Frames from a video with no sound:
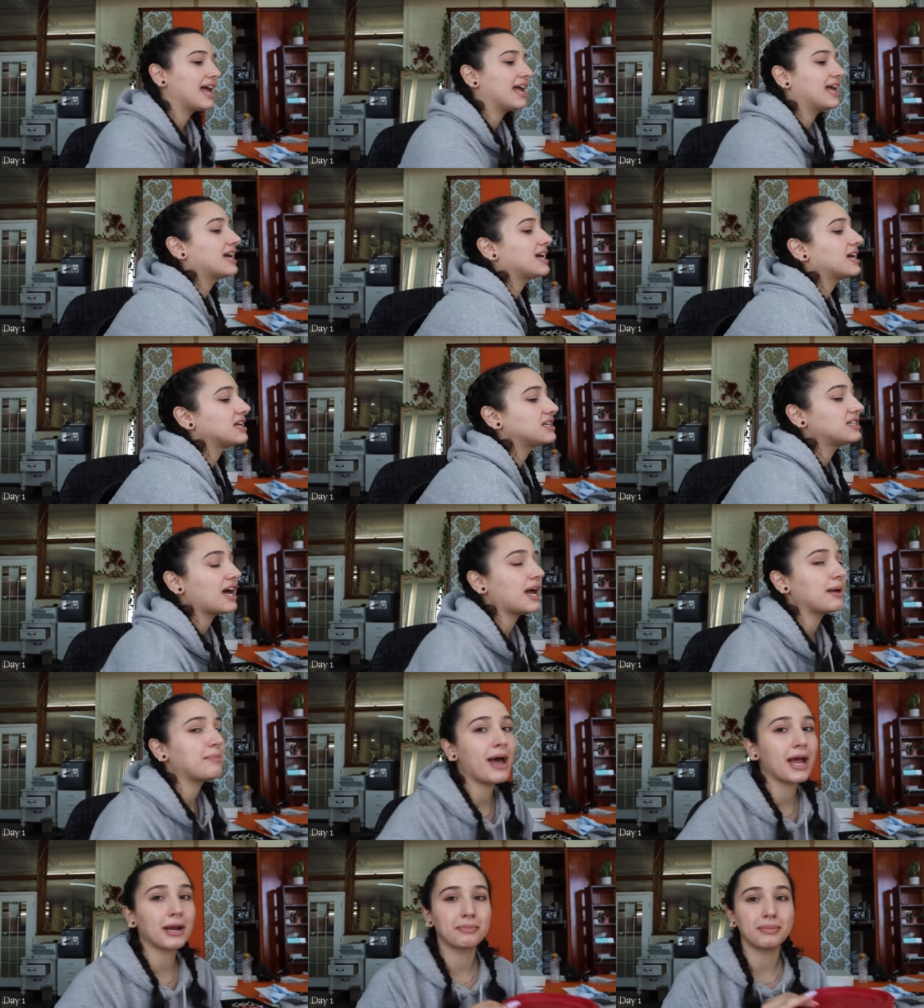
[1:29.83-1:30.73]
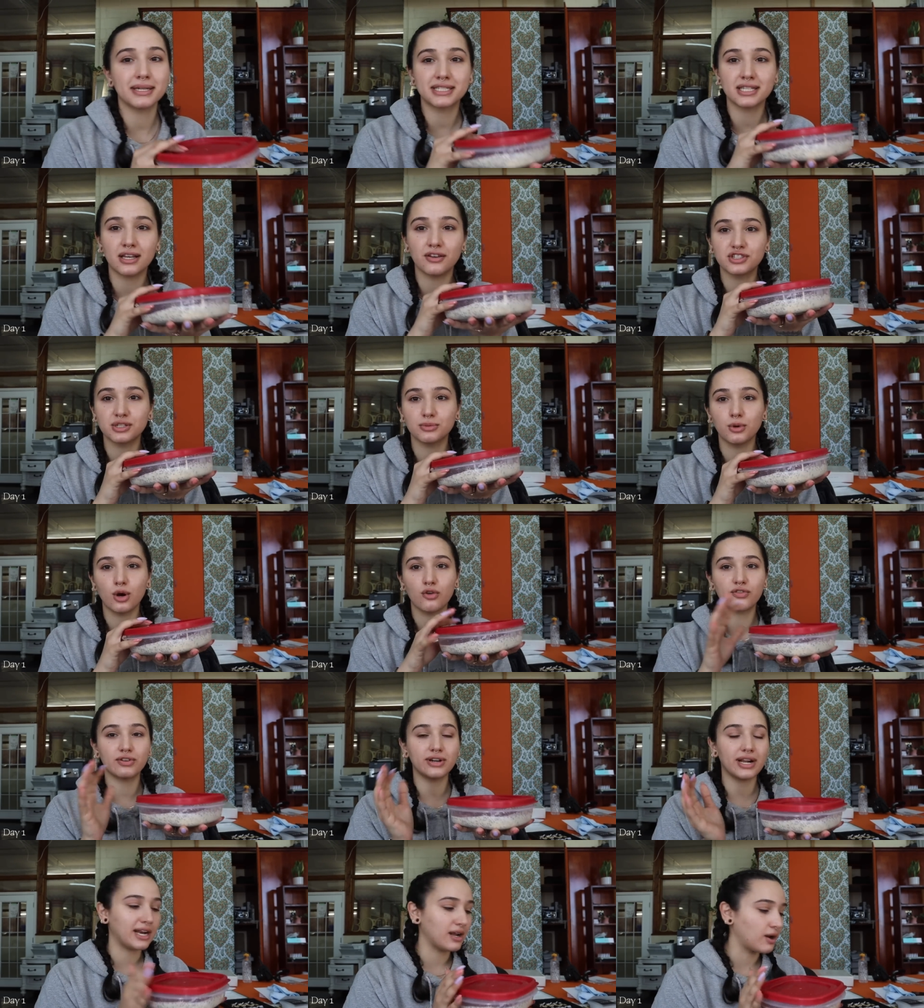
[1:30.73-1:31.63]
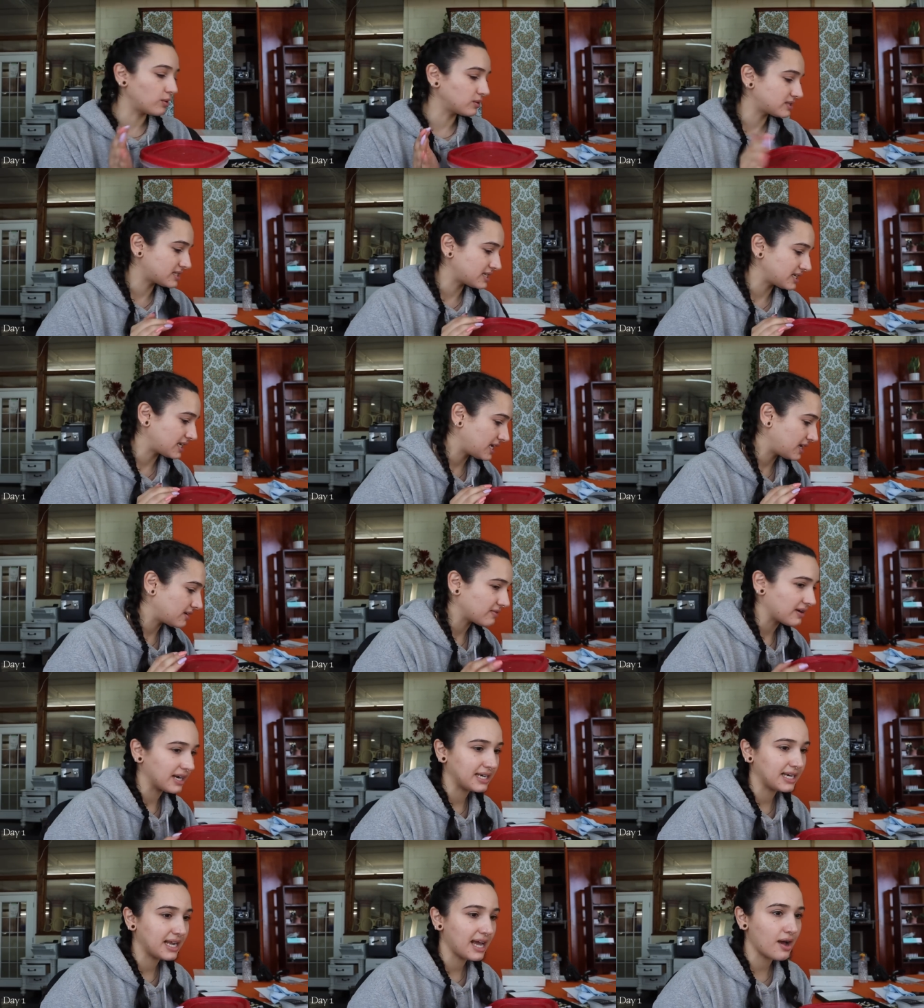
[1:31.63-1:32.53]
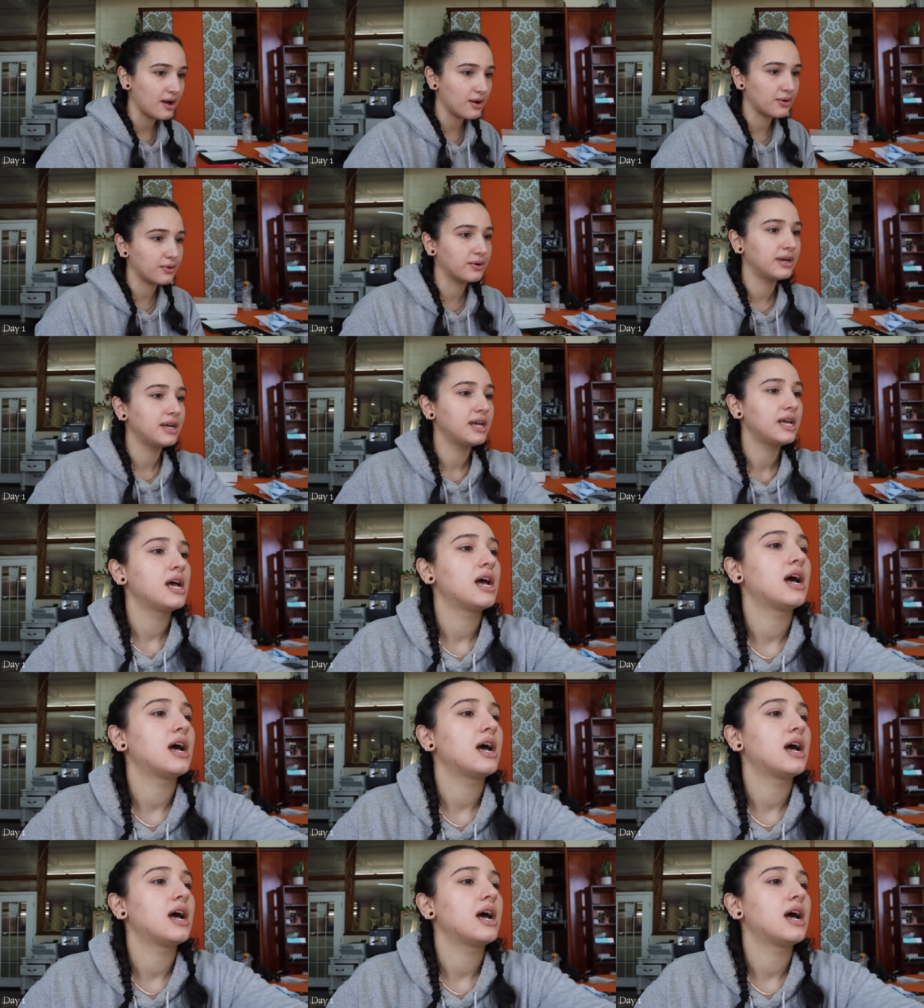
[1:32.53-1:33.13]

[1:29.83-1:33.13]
and I packed myself some overnight oats to eat right now.